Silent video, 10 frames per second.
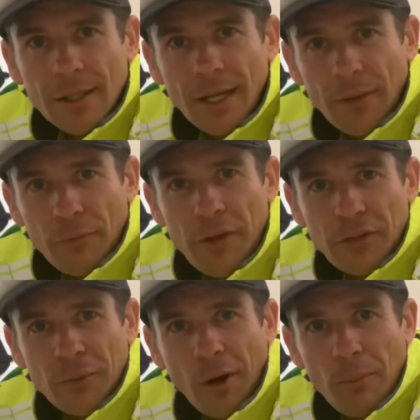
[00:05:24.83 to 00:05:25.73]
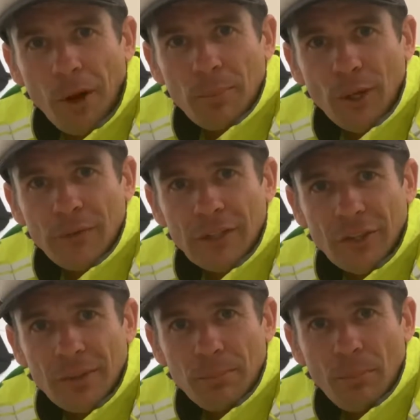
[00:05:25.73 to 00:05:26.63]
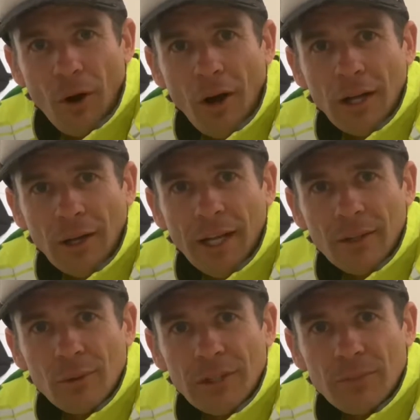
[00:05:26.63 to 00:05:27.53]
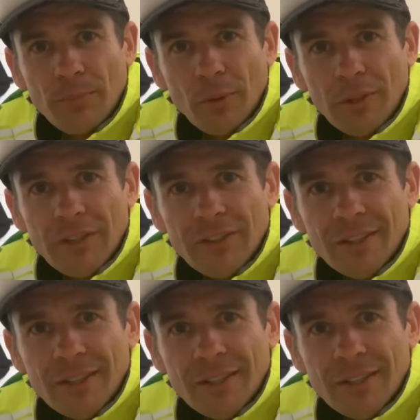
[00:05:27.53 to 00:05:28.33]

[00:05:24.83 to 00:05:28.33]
And the reason why I'm not perfect is I can highlight all these